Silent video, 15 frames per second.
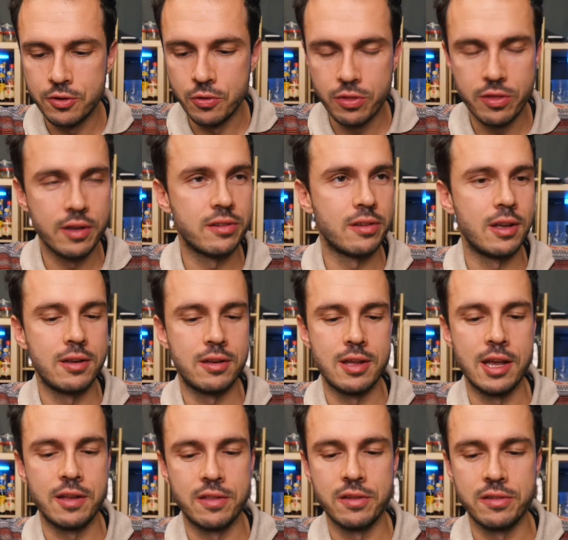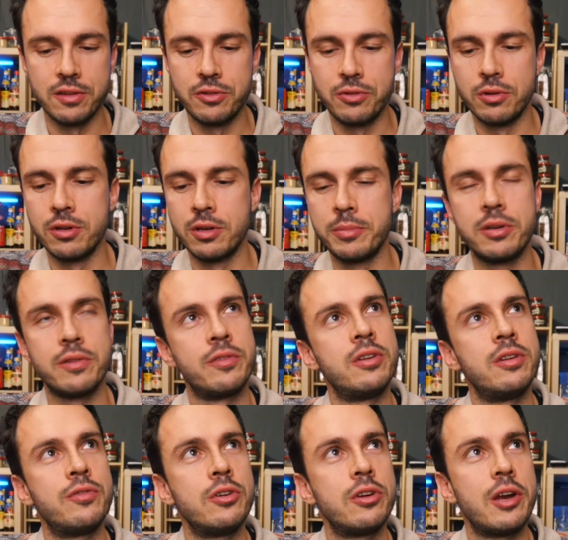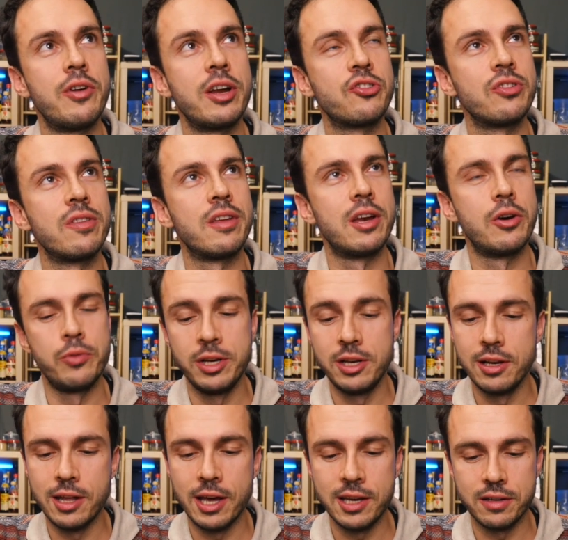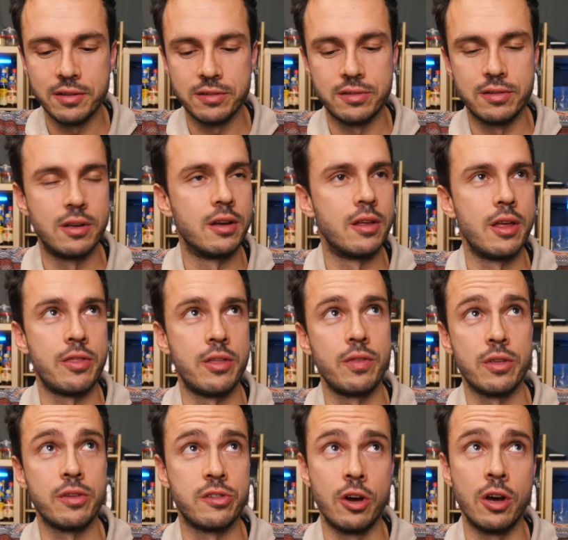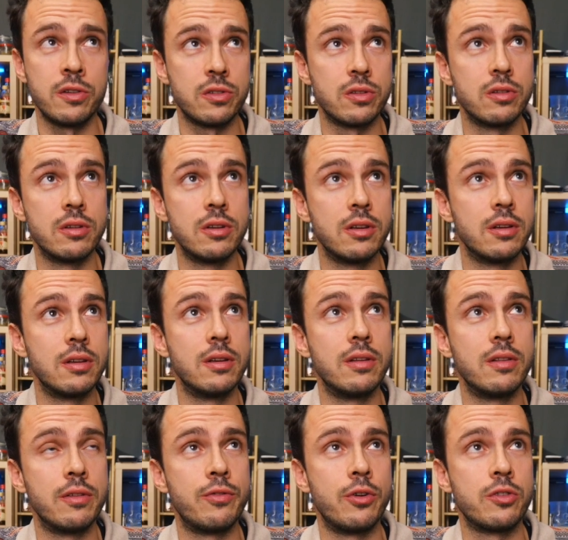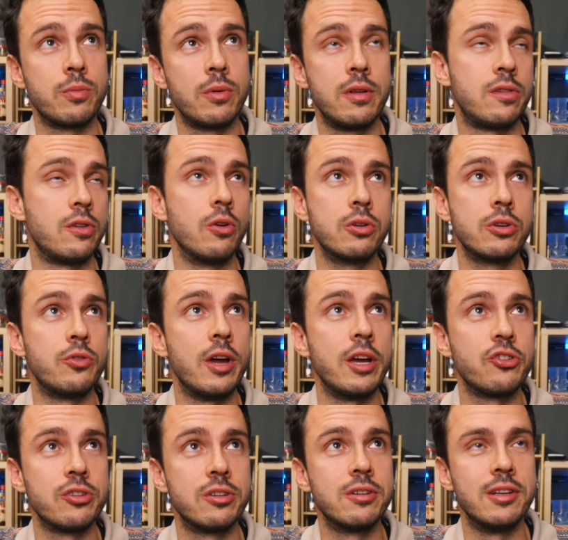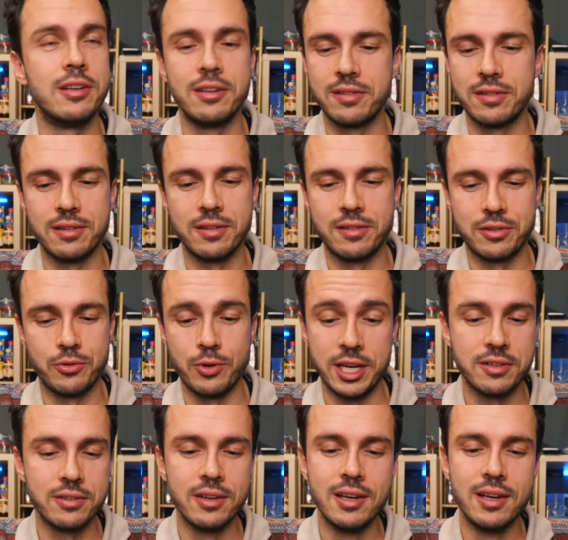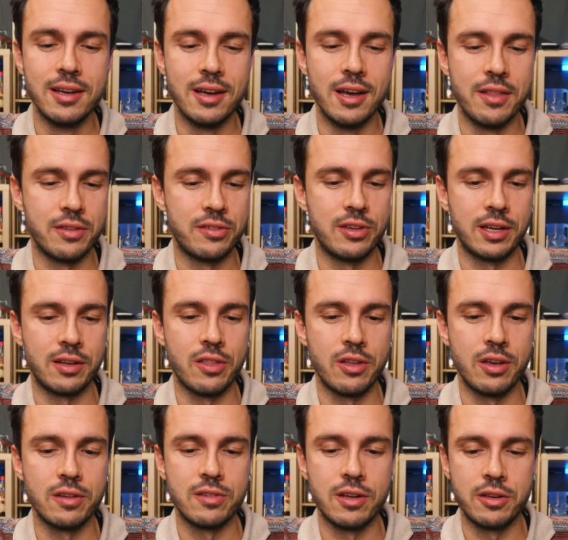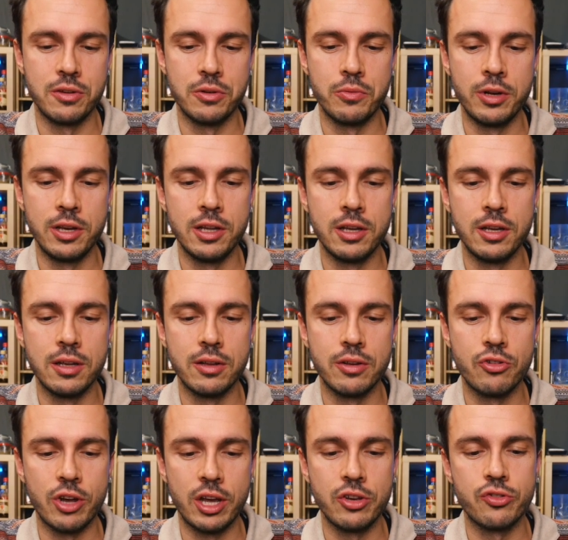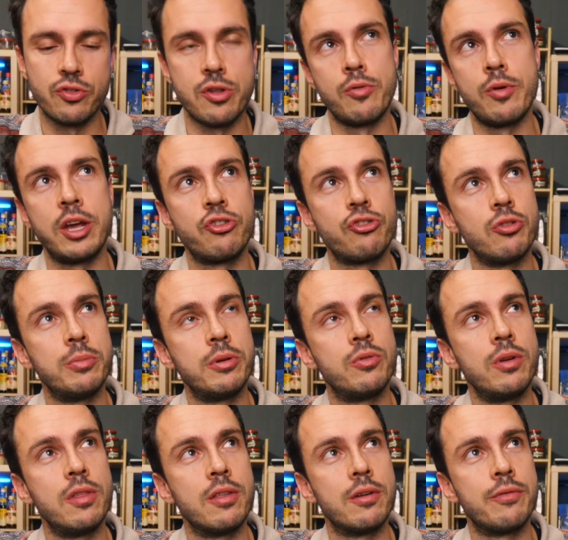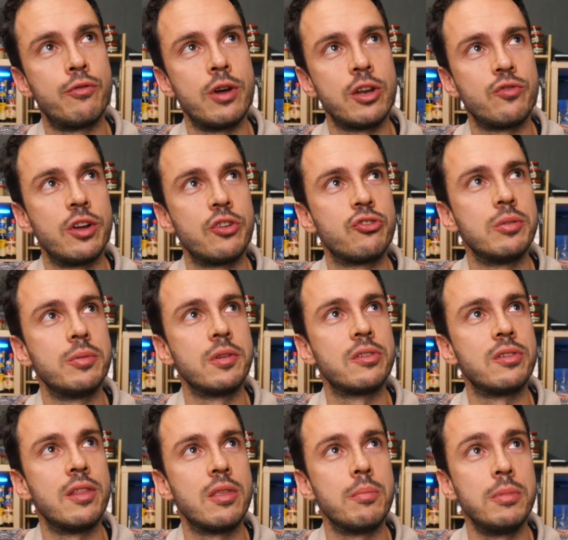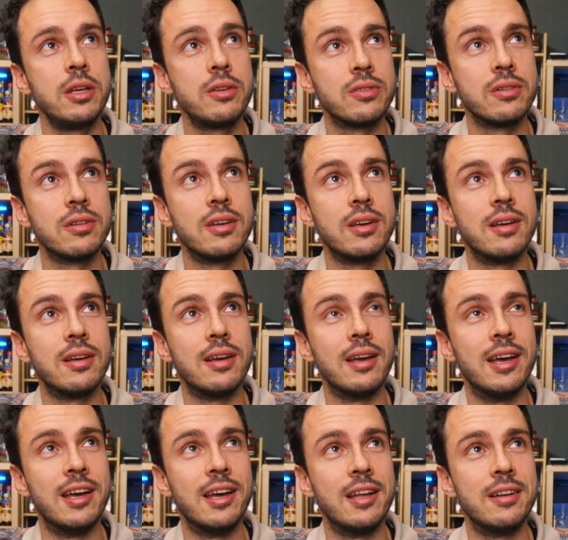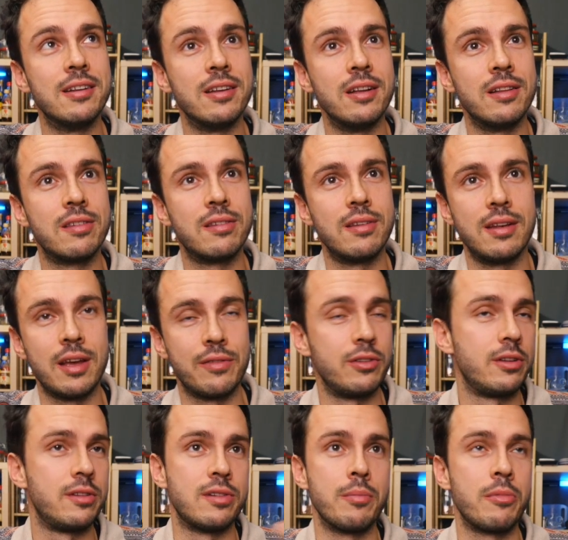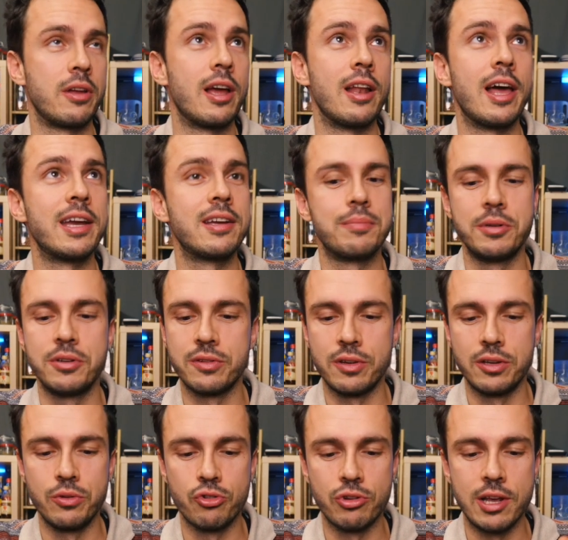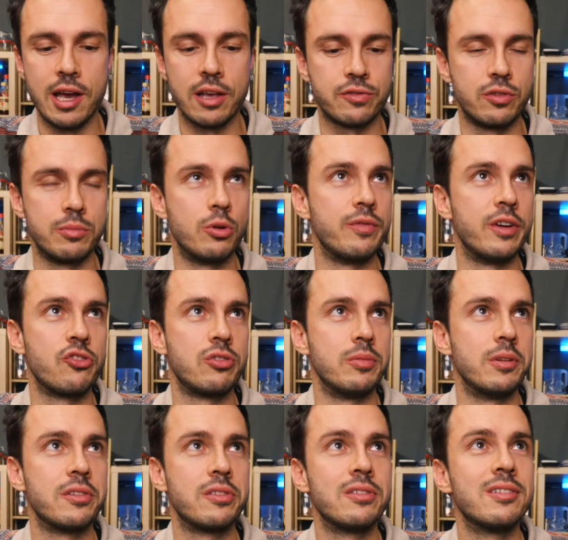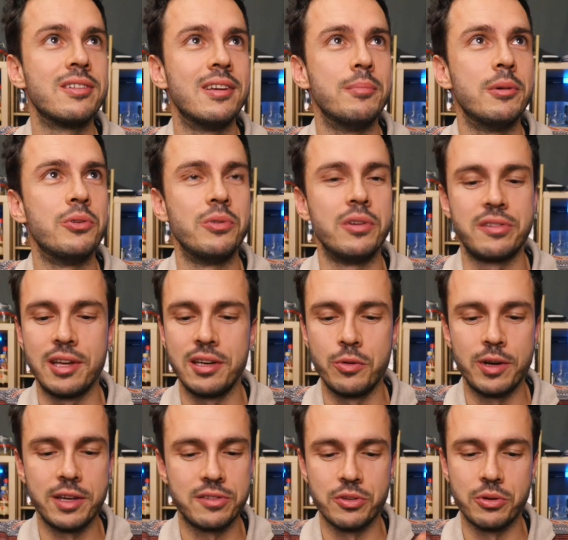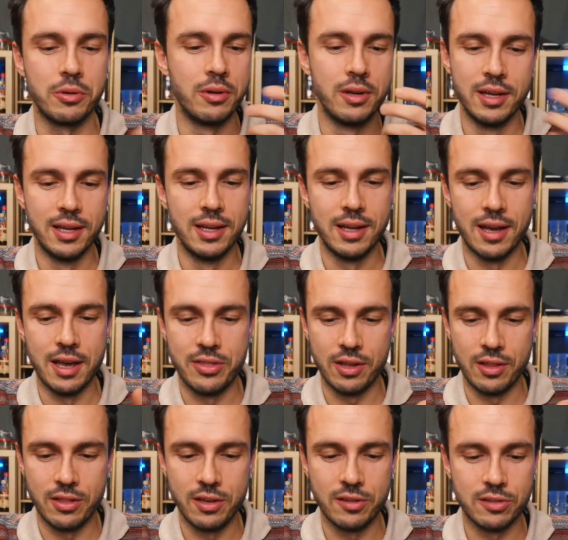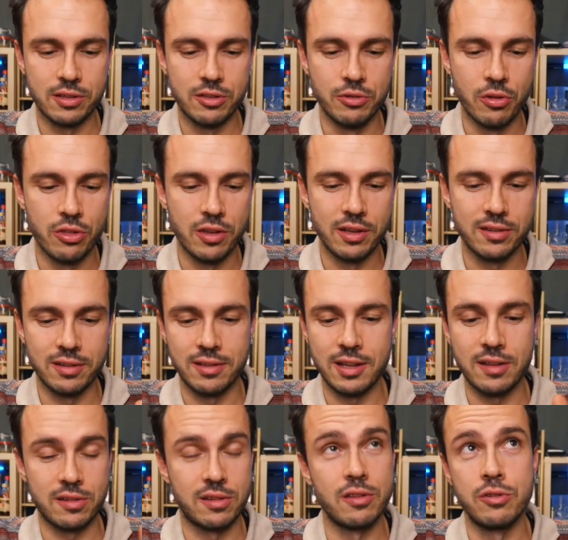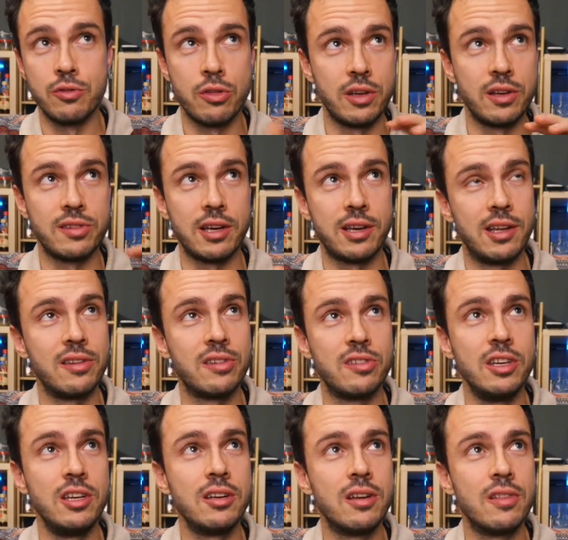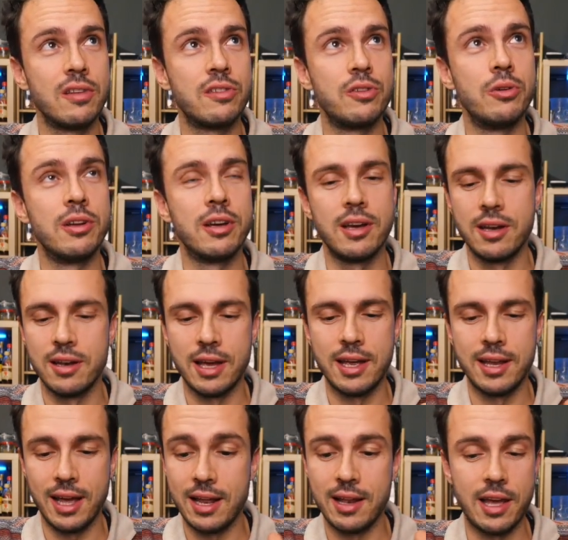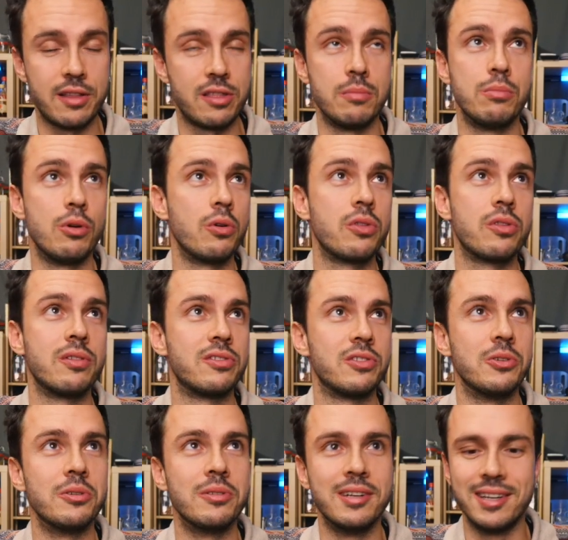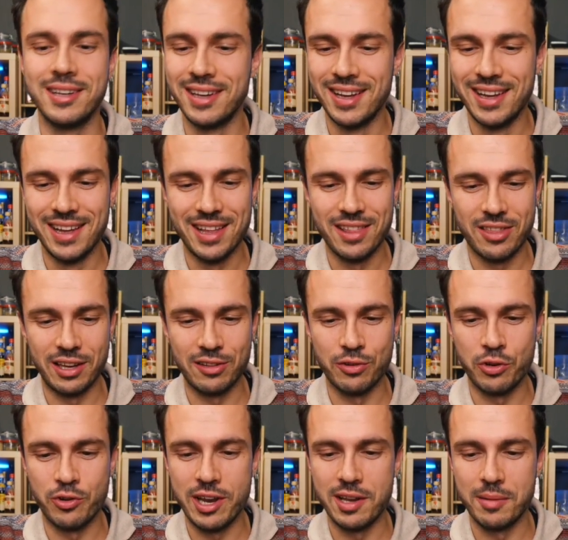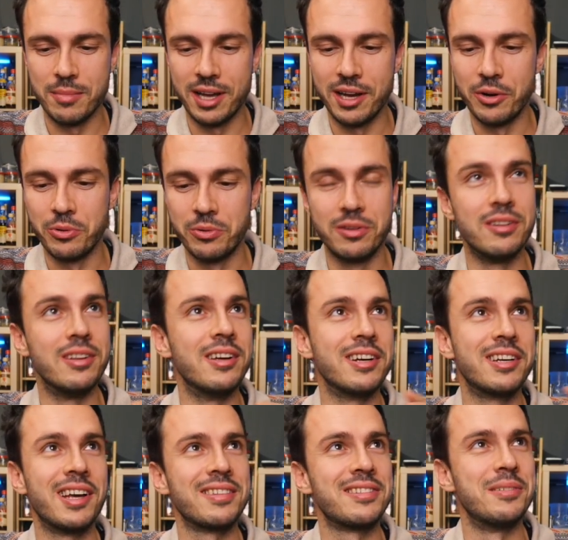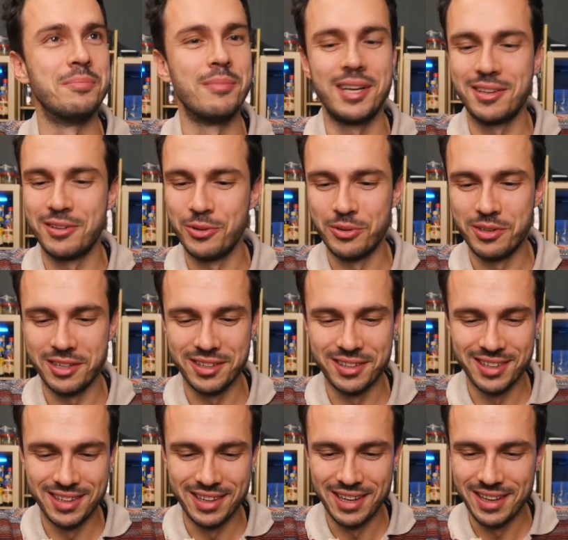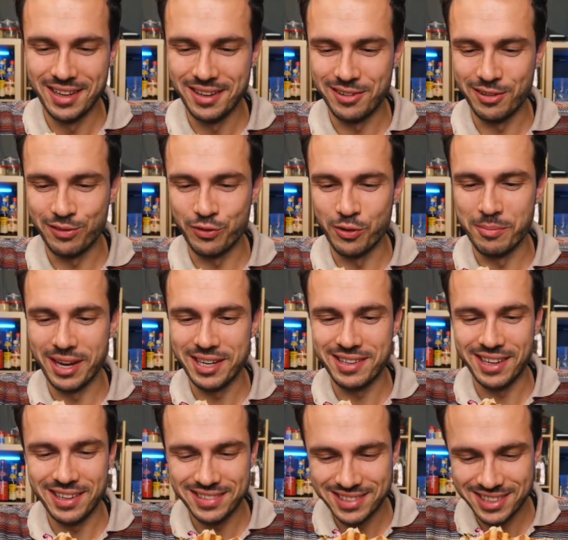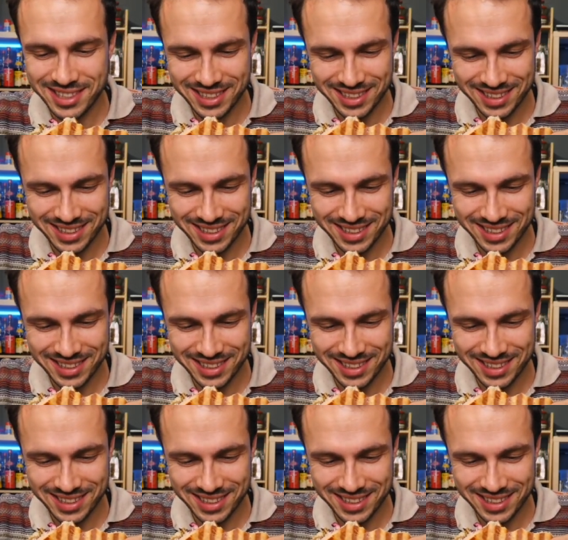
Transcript: Two things that take this into a little bit of a different direction that I really like is, I think, the sauce. The first one, it's your own creation, and it's great. And the second thing is that you really change the ratio between the fresh vegetables and the meat. And it's definitely something I like, because I usually ask for more vegetables in my Döners anyway. So I think these two things, that's the two things I can see in this Döner, and I like them both. So thanks for creating my own custom-made Döner, just for my taste.